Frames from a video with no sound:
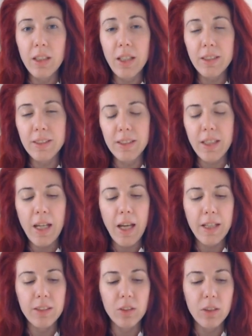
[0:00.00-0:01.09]
let's say
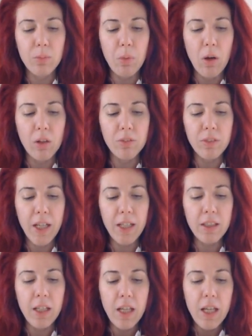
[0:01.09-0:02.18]
x on the power of
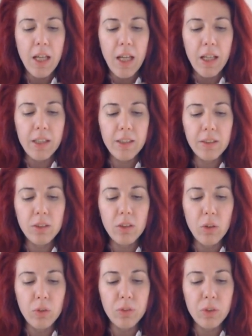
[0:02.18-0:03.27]
n, and then
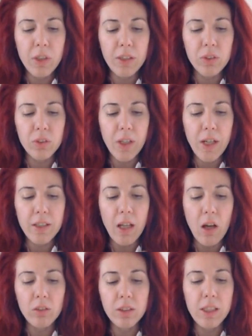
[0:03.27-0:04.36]
don't forget to write
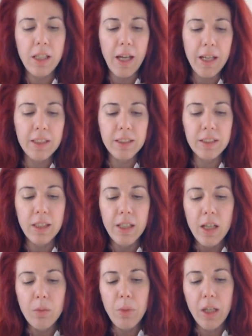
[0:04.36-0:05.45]
down dx,
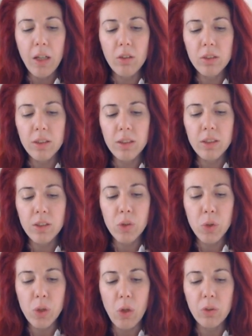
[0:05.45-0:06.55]
because this
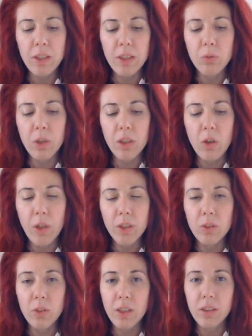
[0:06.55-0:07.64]
shows that we are going
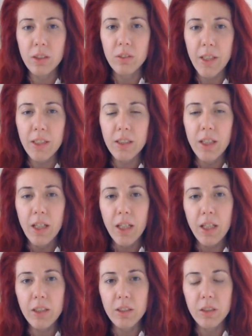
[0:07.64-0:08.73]
to integrate
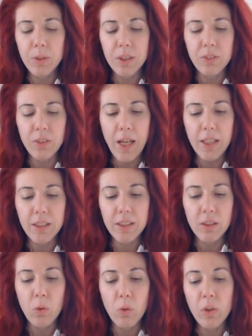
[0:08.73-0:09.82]
in terms of
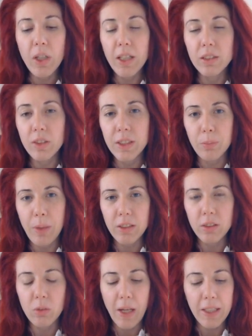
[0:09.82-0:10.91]
x, or in
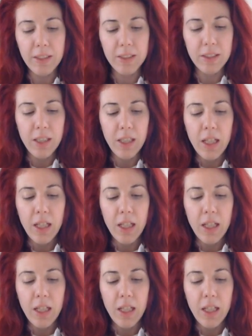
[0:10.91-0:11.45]
respect to x.